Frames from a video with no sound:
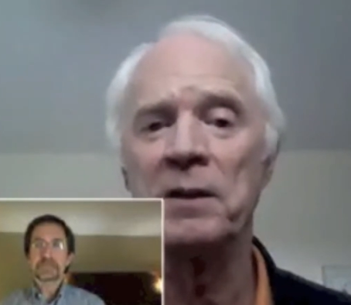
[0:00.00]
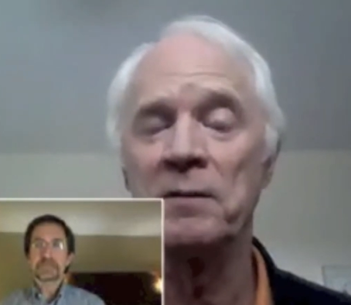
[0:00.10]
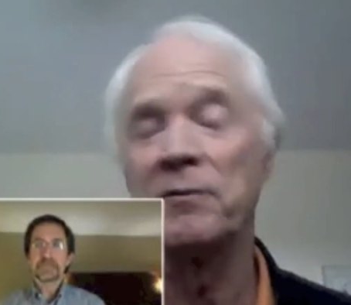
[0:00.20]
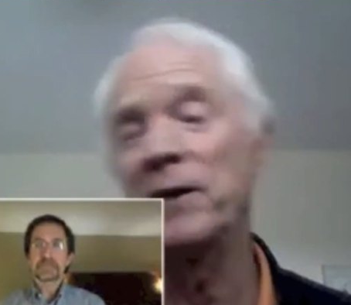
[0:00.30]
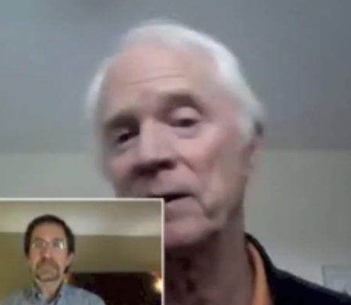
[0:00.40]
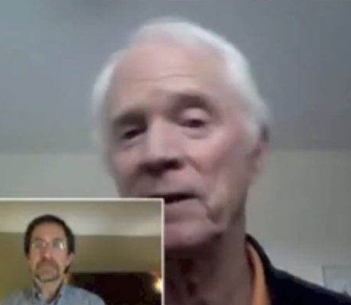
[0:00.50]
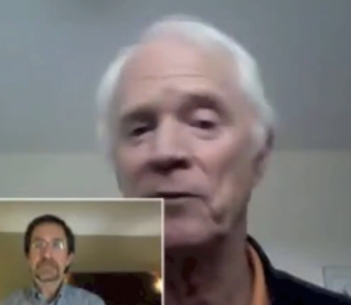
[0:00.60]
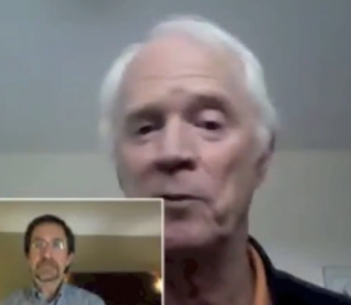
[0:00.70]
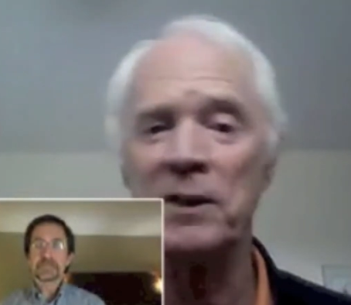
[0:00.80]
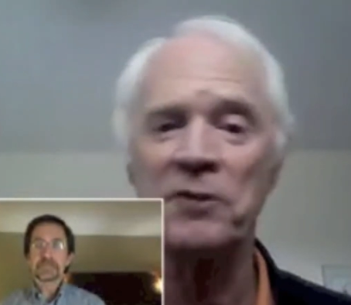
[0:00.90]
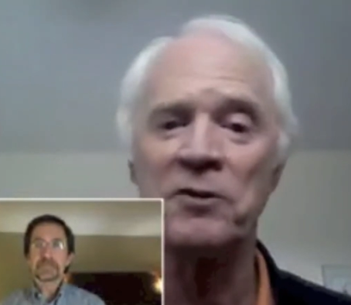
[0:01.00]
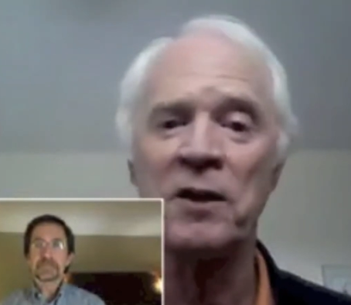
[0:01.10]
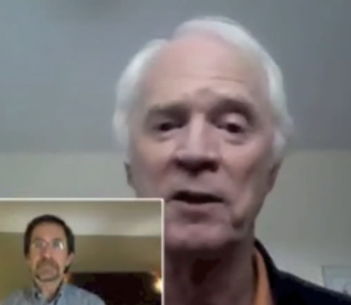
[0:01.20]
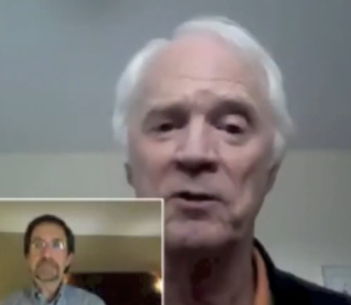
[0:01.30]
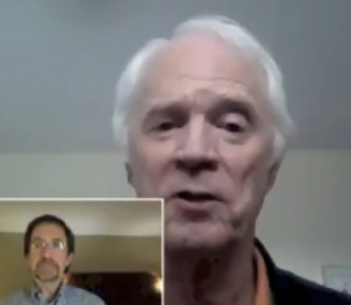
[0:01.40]
Speaker 1: In fact, everybody's
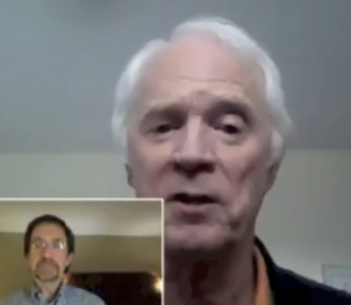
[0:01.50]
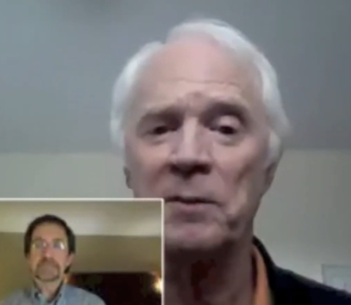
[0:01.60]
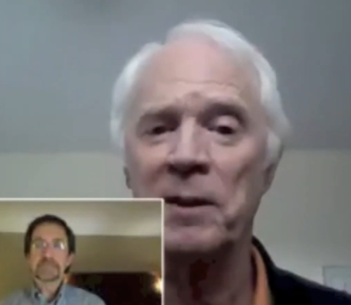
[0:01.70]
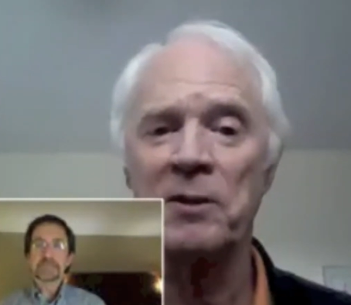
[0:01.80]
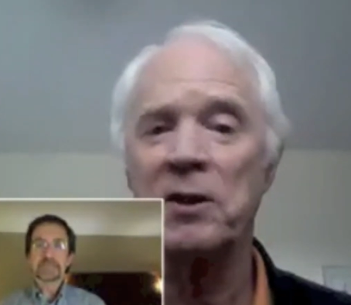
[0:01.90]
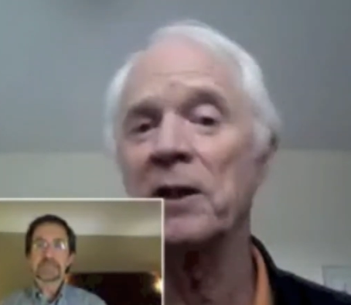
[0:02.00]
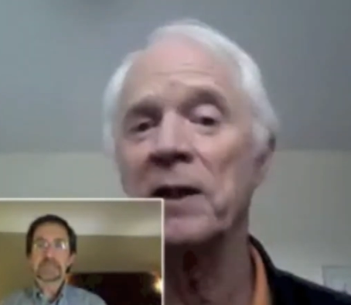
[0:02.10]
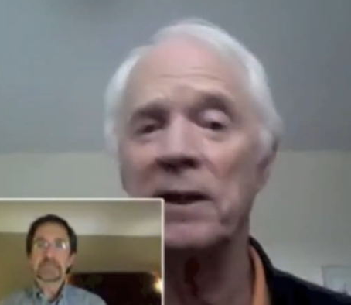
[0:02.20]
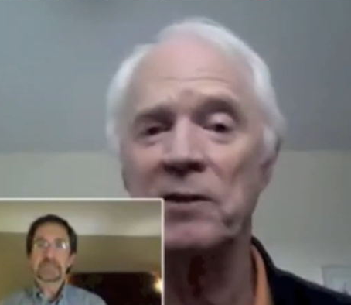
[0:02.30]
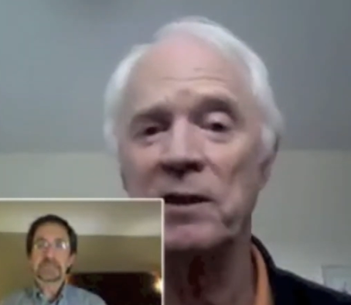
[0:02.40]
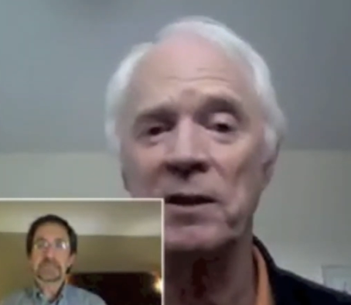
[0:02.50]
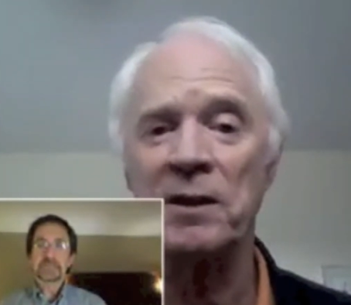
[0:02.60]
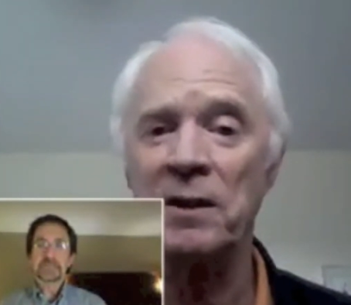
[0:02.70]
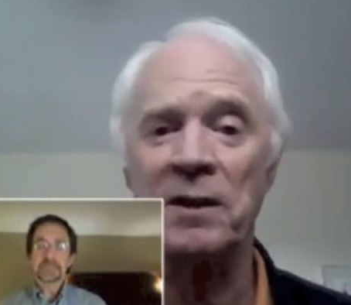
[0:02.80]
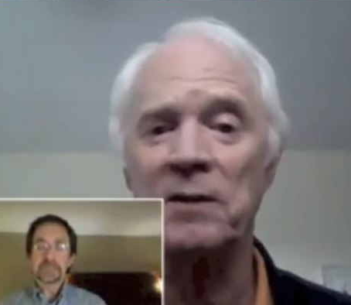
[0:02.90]
talking about cutting
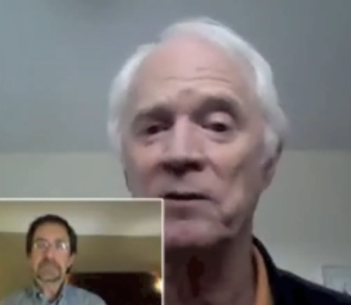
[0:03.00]
everything, not